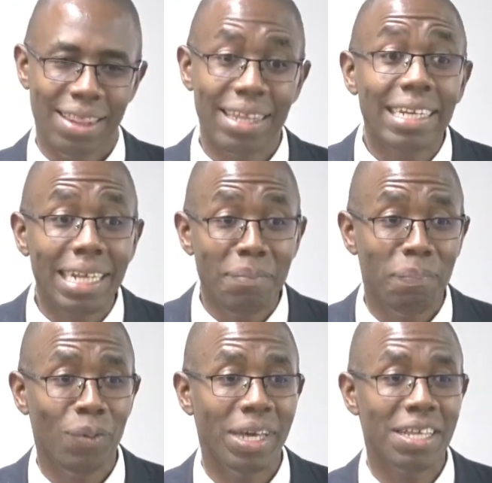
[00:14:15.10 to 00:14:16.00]
The
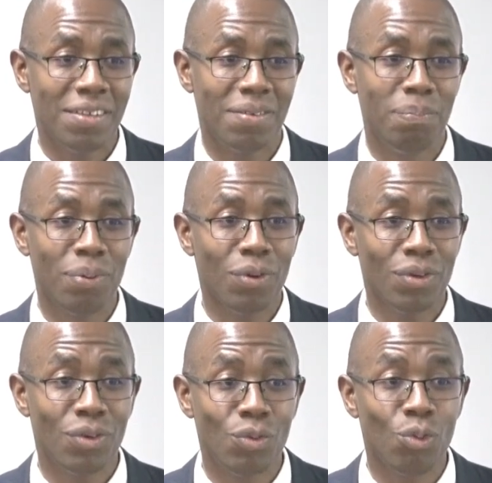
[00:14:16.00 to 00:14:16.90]
temple is
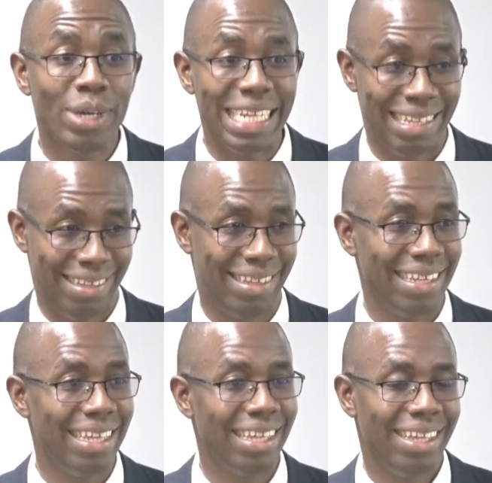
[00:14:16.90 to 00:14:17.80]
brought to ruins.
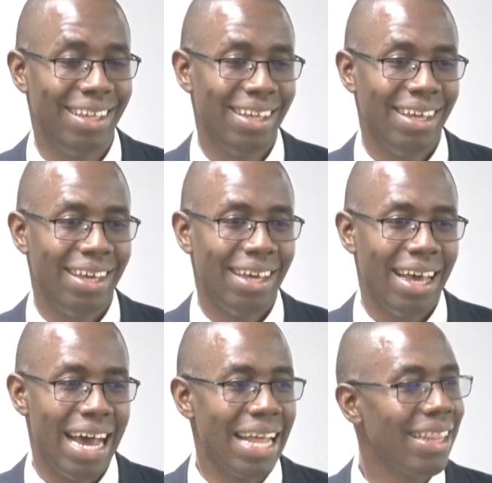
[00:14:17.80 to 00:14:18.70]

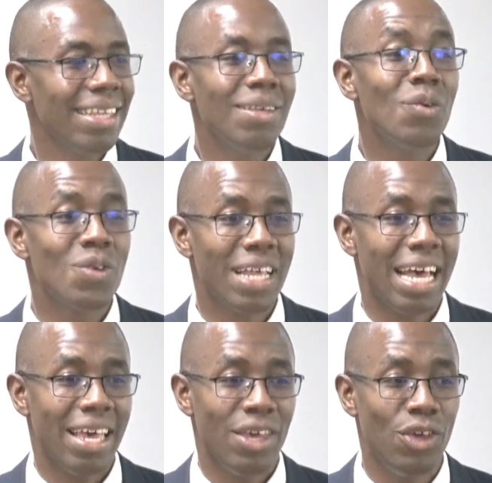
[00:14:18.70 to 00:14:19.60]
And this was
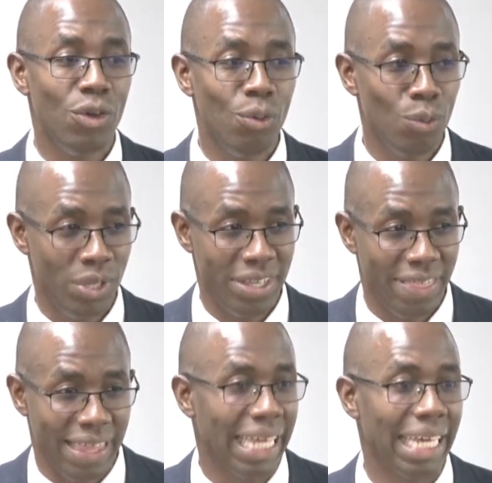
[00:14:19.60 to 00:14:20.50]
a huge
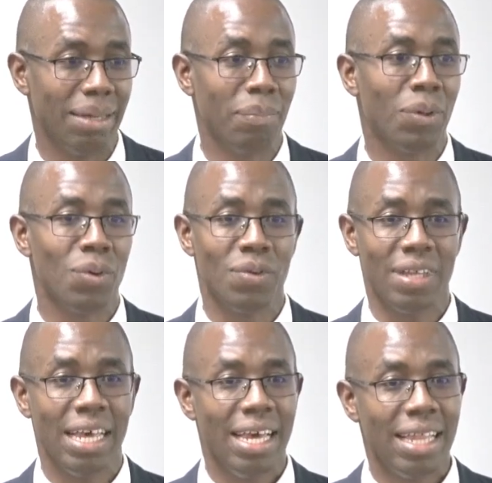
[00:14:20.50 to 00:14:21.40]
thing because
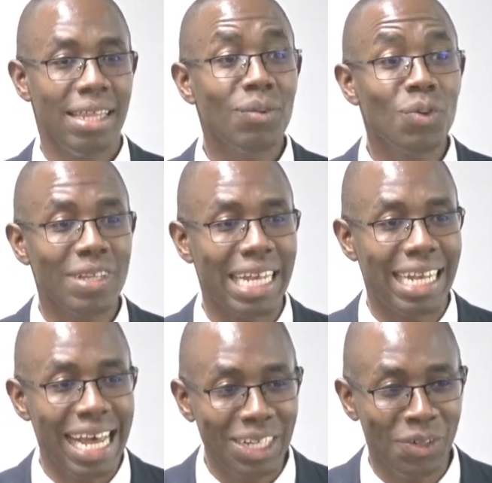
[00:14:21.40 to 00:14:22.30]
this was a
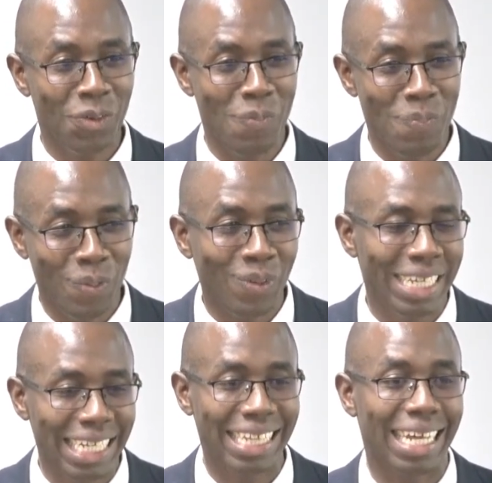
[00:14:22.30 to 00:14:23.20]
national
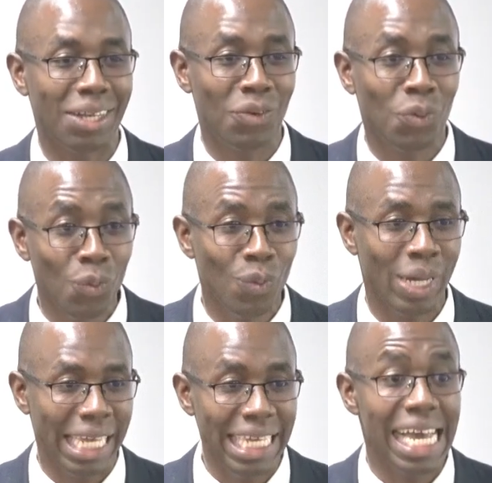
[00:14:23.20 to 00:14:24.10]
project that took
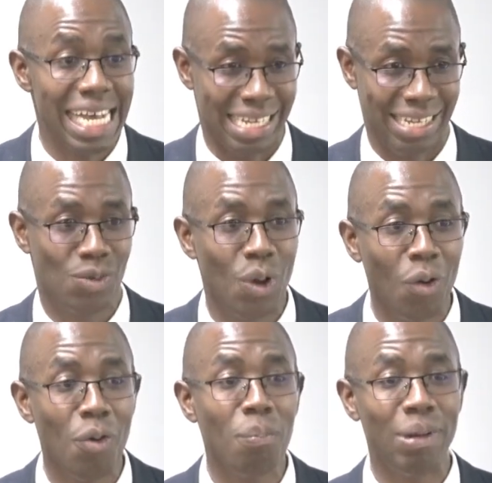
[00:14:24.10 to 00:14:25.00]
years to
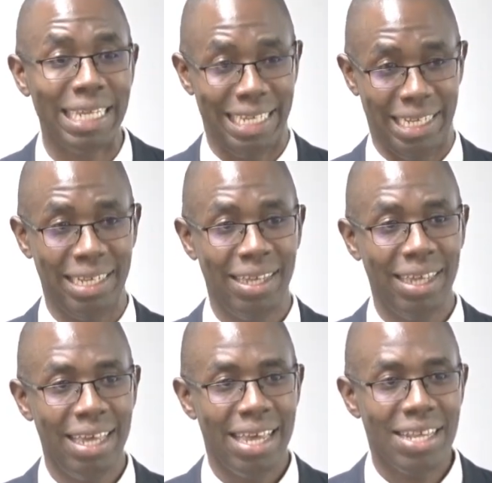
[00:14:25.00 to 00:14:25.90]
accomplish.
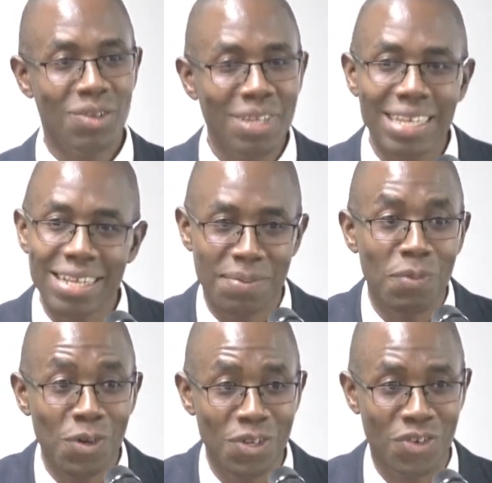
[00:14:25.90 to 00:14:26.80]
It's not just a
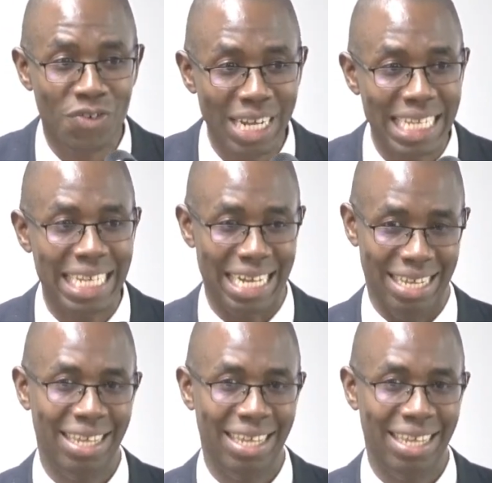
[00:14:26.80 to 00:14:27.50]
small structure.